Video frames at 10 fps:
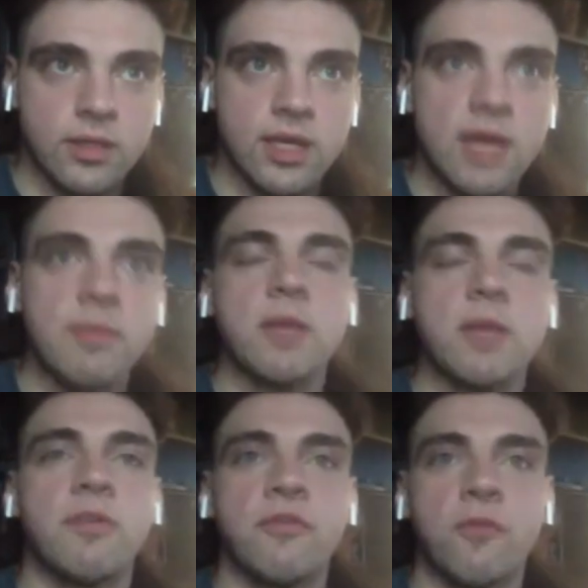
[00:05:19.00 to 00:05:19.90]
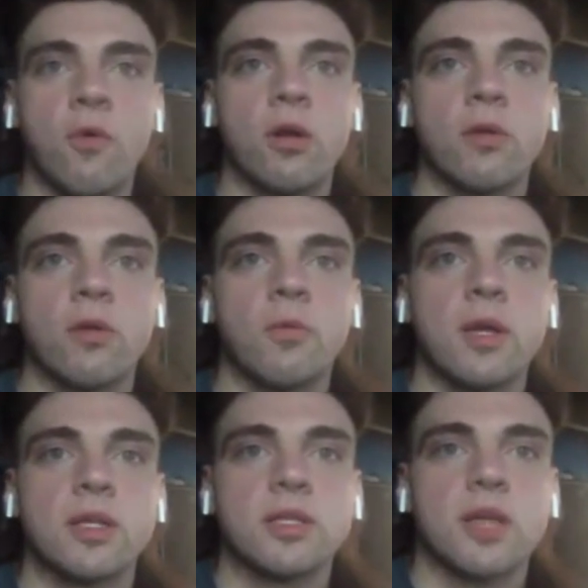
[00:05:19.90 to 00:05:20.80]
gimmick before
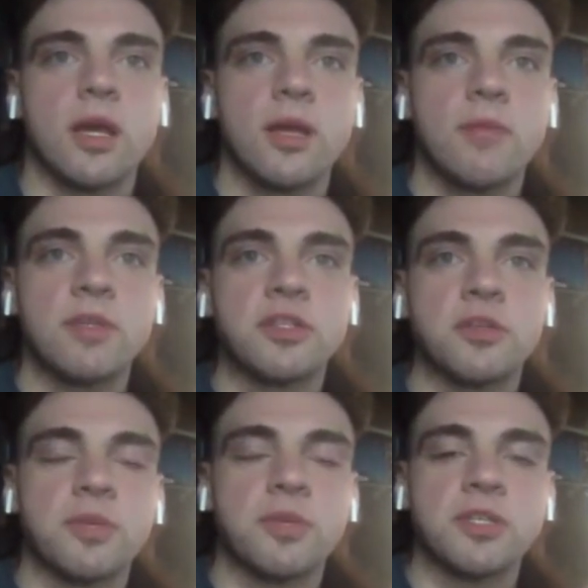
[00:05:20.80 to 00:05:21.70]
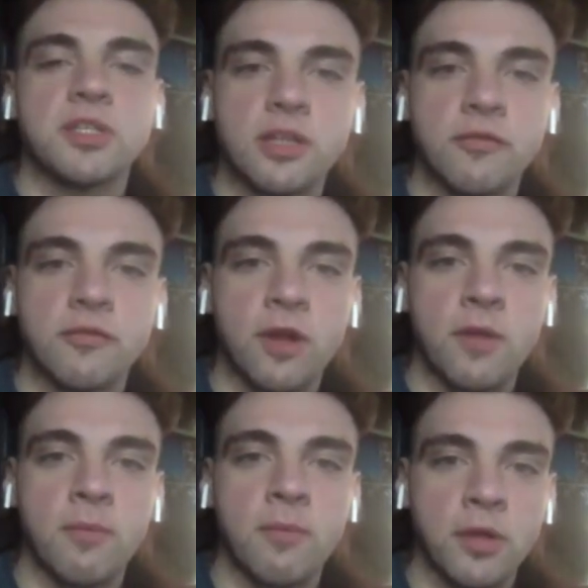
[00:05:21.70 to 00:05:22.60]
was Mr. Business in the
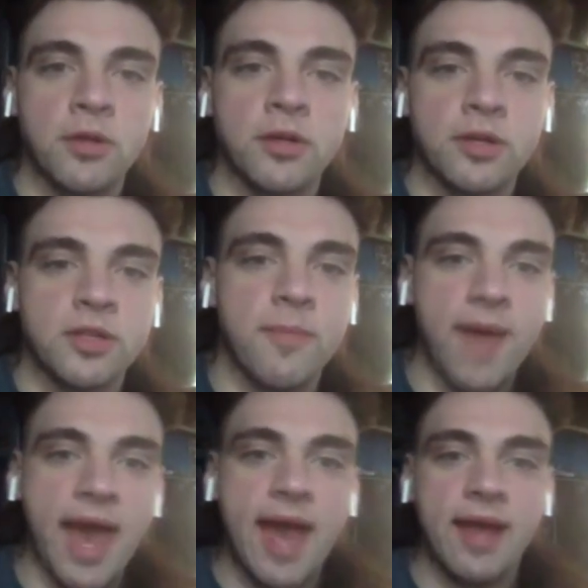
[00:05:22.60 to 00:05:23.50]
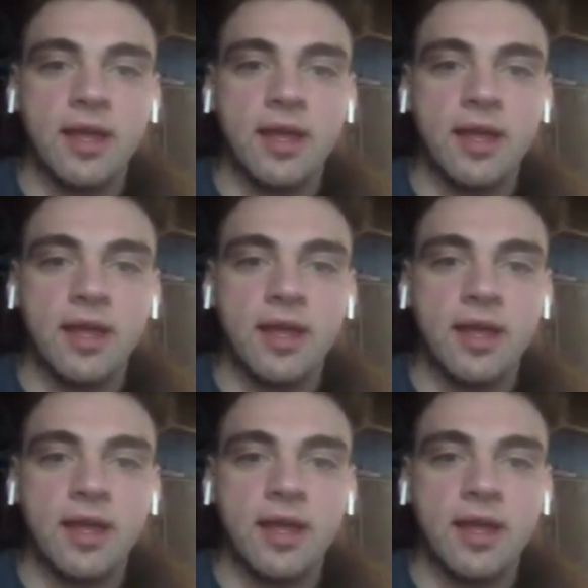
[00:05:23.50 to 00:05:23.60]
front, murder in the back.